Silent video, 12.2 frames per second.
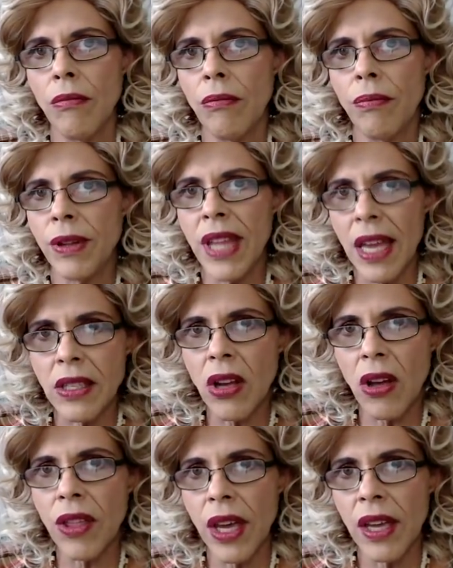But that's
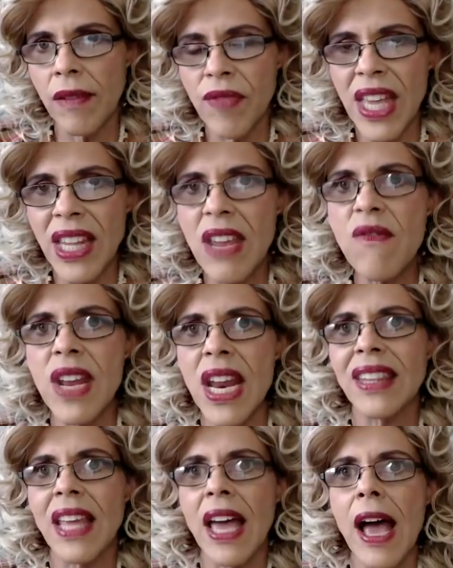all they leave it
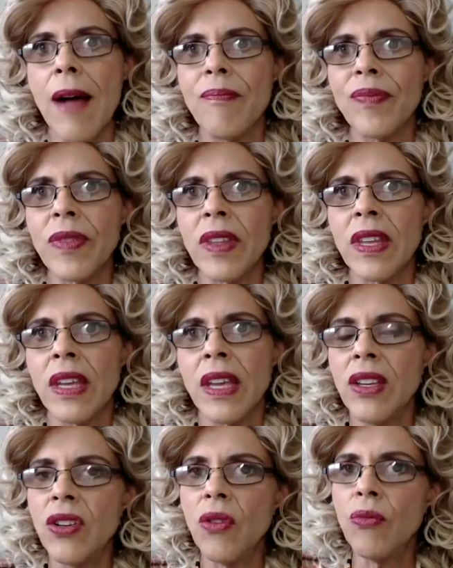at that.
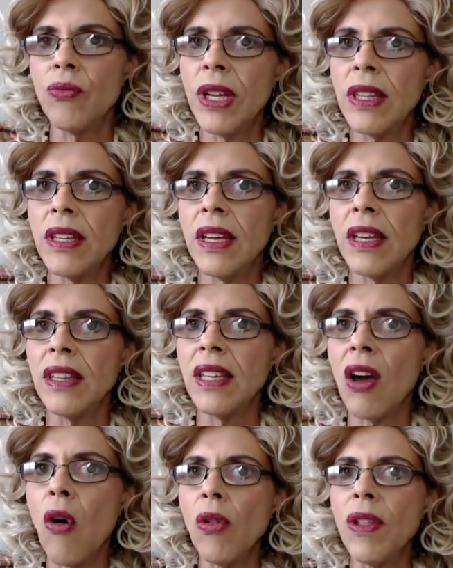You don't read the
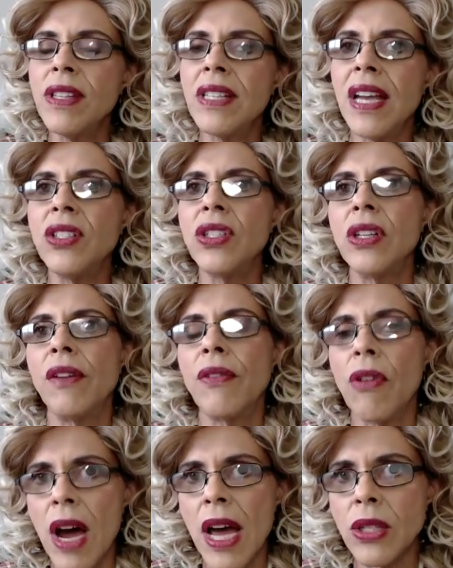whole intention of
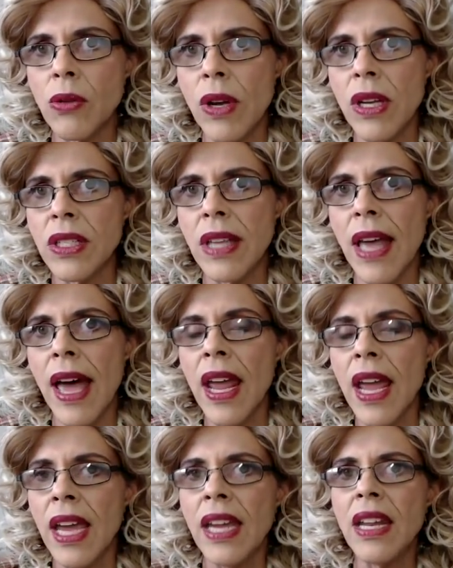Christ was that
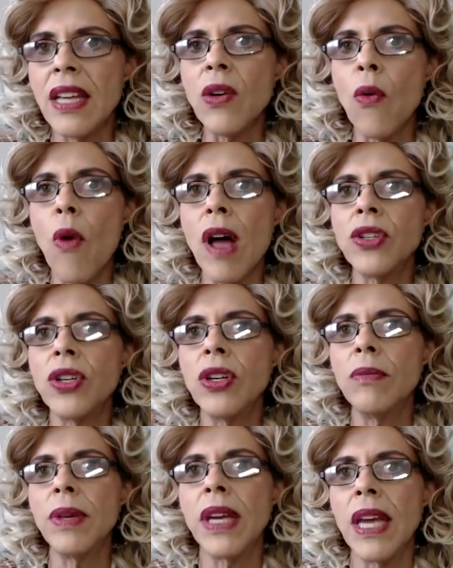he doesn't want you to
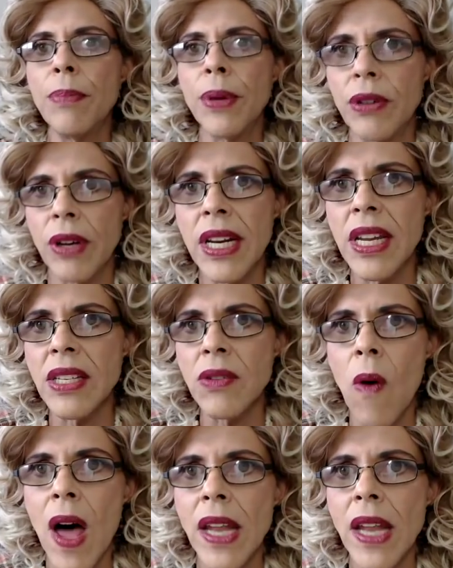be a hypocrite. He
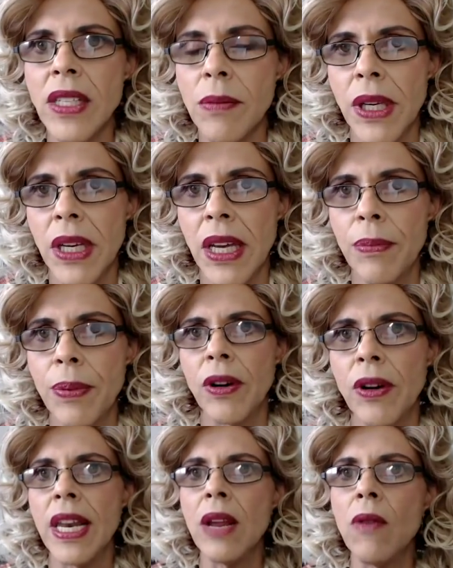doesn't want us to be a
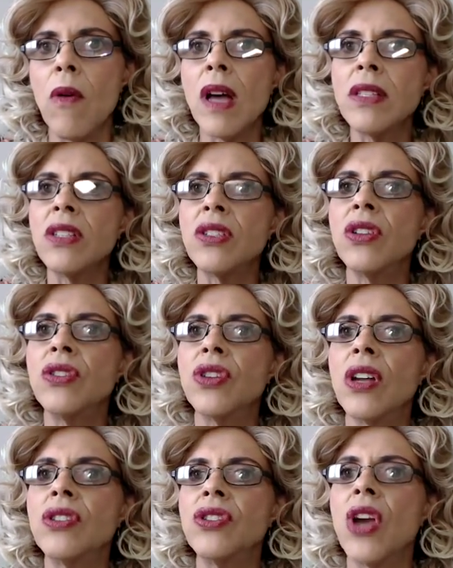hypocrite. And he wants us to
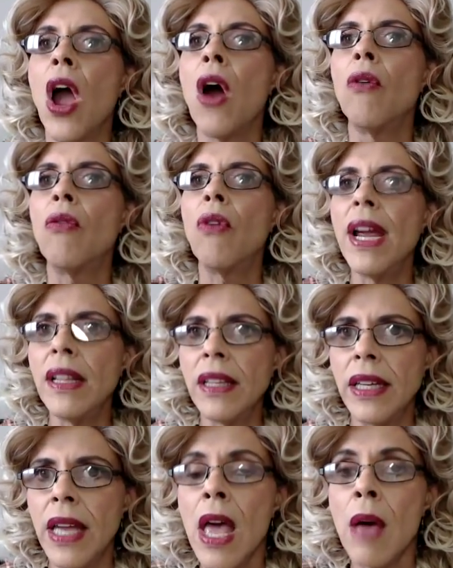judge
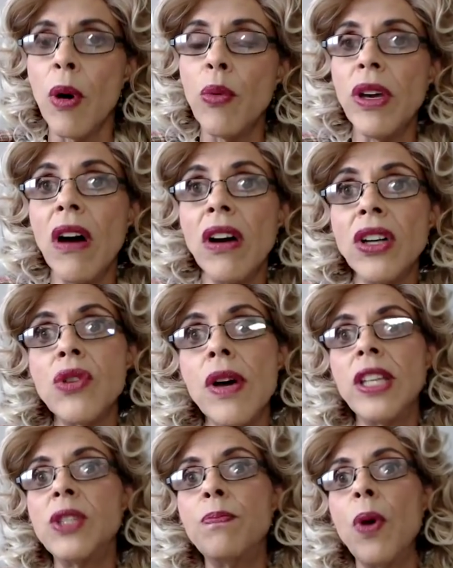rightly. But we are to
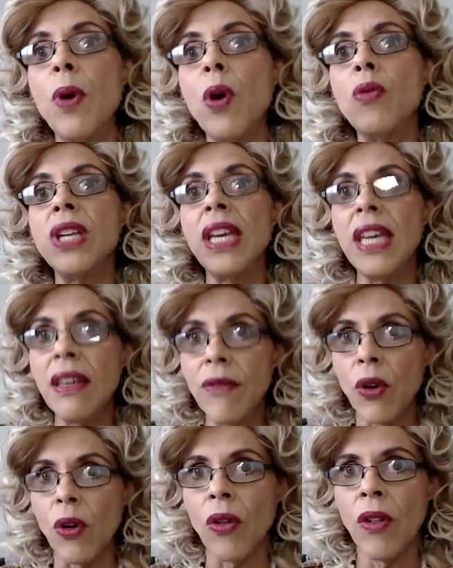expose
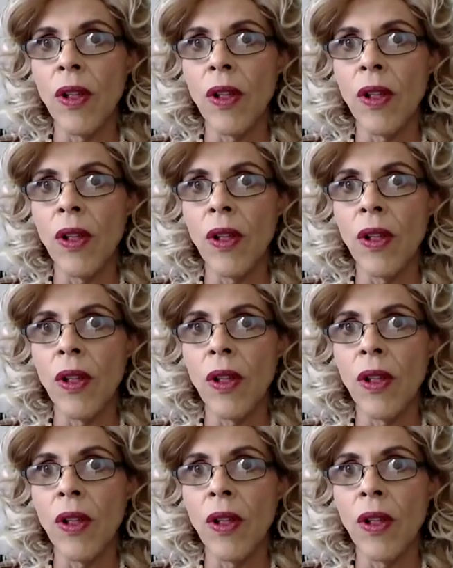evil.